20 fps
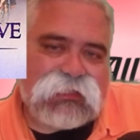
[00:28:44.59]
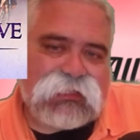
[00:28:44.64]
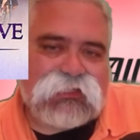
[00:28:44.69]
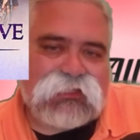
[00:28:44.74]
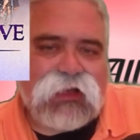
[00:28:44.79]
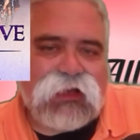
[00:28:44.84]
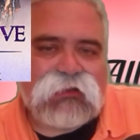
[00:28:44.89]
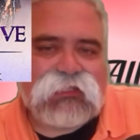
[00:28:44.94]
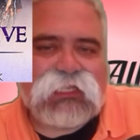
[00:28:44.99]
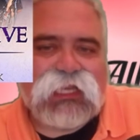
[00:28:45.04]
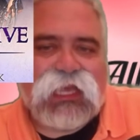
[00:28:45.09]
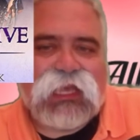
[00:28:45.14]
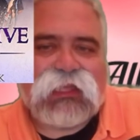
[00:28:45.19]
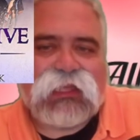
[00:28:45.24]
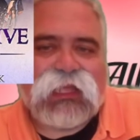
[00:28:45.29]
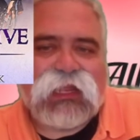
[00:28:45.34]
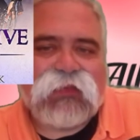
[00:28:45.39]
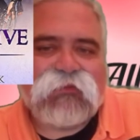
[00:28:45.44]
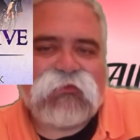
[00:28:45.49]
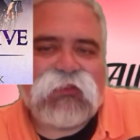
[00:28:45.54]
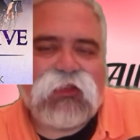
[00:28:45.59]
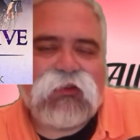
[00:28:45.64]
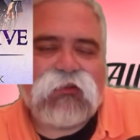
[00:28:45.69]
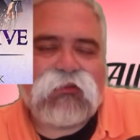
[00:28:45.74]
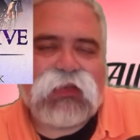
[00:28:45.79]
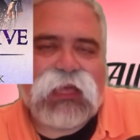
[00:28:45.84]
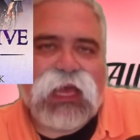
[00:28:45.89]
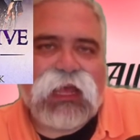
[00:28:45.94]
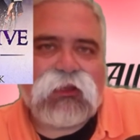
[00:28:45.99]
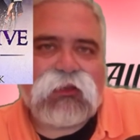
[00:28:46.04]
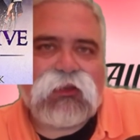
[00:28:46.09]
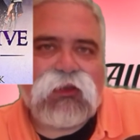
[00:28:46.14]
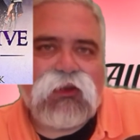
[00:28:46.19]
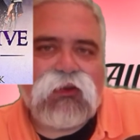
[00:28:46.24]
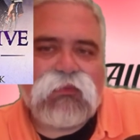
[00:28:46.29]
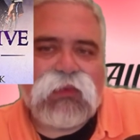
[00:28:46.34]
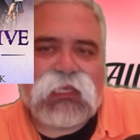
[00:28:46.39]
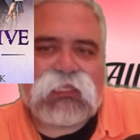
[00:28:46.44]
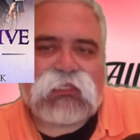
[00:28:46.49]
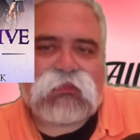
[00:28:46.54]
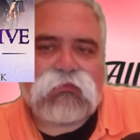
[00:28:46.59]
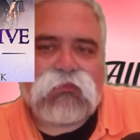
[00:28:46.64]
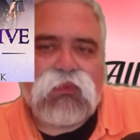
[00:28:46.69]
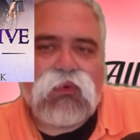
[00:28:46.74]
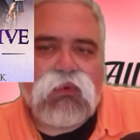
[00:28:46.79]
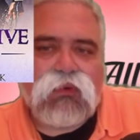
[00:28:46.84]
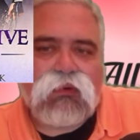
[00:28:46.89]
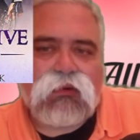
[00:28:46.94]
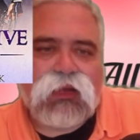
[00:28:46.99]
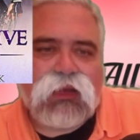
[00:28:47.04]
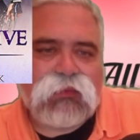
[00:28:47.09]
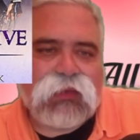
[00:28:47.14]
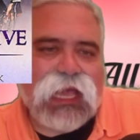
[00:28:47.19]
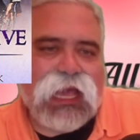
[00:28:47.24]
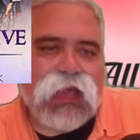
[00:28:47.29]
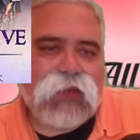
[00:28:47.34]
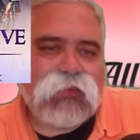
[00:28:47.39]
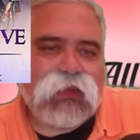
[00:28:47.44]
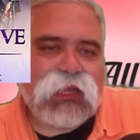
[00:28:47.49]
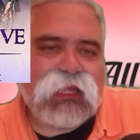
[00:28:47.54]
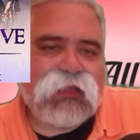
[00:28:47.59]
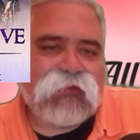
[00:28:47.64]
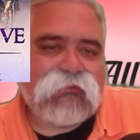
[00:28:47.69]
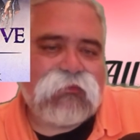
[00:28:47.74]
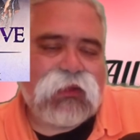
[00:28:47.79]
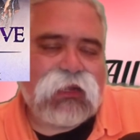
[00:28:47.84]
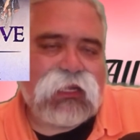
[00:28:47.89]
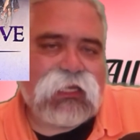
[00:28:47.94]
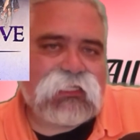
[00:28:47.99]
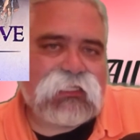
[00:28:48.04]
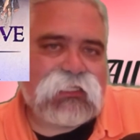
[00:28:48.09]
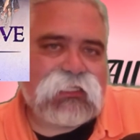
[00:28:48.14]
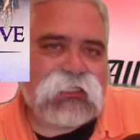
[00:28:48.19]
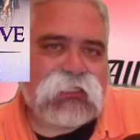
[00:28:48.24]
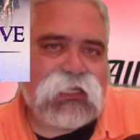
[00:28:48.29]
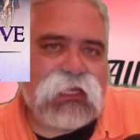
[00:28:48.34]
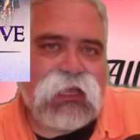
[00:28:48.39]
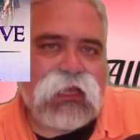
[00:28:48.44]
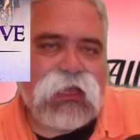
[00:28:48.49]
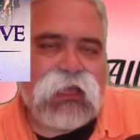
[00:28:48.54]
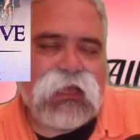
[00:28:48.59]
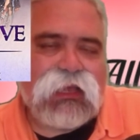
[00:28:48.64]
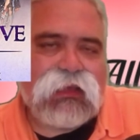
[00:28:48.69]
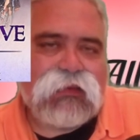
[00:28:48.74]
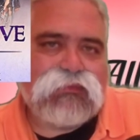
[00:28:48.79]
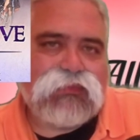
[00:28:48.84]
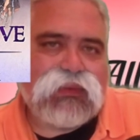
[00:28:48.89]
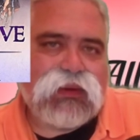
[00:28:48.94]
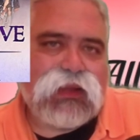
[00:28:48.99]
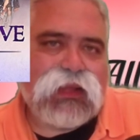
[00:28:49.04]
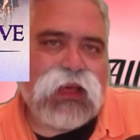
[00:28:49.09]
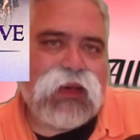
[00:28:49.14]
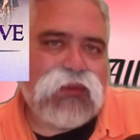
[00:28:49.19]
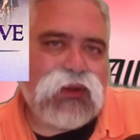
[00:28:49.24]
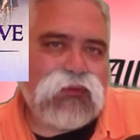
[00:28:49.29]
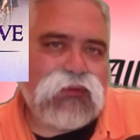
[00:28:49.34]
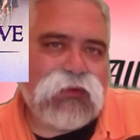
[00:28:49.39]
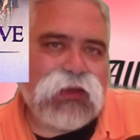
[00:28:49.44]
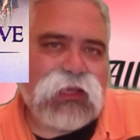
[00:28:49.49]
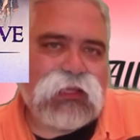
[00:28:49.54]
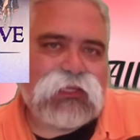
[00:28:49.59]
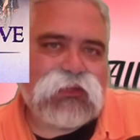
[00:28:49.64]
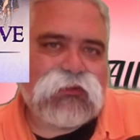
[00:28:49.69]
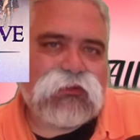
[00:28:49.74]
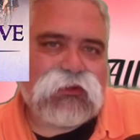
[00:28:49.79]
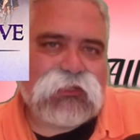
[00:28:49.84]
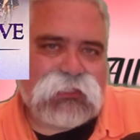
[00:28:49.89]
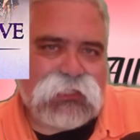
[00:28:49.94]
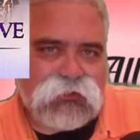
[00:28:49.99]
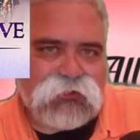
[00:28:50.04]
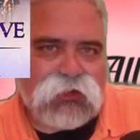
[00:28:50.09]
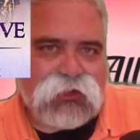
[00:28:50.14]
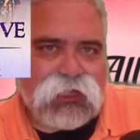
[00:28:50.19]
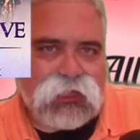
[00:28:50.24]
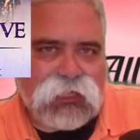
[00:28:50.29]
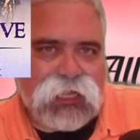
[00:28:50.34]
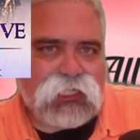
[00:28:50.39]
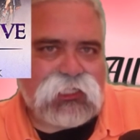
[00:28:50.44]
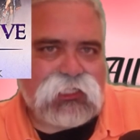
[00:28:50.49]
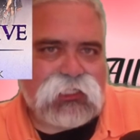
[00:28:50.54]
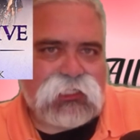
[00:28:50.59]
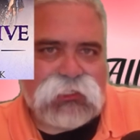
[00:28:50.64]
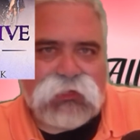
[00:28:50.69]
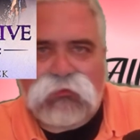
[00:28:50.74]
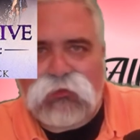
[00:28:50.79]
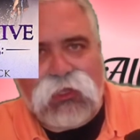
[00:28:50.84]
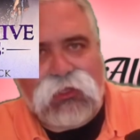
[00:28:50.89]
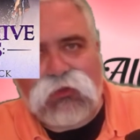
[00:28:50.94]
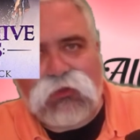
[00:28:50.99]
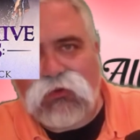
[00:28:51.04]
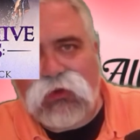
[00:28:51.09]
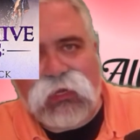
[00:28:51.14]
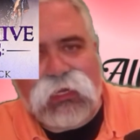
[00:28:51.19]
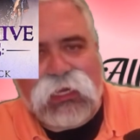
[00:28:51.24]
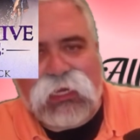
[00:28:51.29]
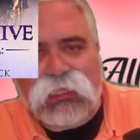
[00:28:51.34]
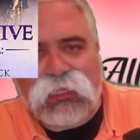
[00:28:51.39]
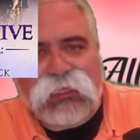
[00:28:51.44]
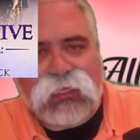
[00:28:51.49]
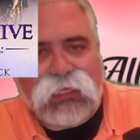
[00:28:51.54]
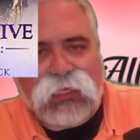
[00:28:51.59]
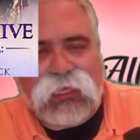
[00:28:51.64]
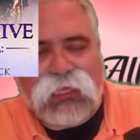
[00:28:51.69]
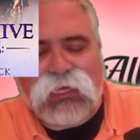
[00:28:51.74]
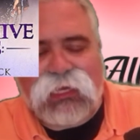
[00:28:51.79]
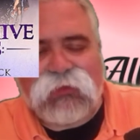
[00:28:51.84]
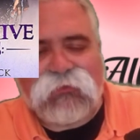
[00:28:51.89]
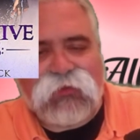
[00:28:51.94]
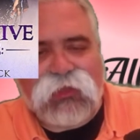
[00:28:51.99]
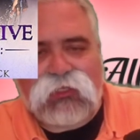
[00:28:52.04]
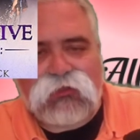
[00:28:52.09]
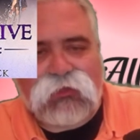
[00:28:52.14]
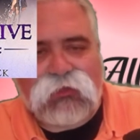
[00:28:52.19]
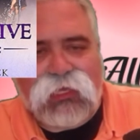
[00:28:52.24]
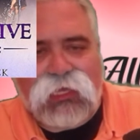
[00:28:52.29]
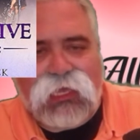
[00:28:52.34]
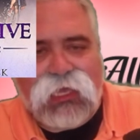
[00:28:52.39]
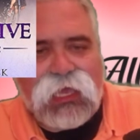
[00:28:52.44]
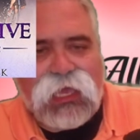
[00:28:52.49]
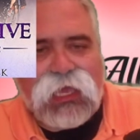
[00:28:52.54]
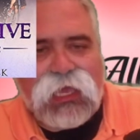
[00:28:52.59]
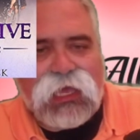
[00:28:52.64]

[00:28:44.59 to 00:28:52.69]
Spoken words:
I'll say that if Calico makes more, I'll be happy to give them a listen. But I'm going to wait until there's another collection. I'm not doing anything individually.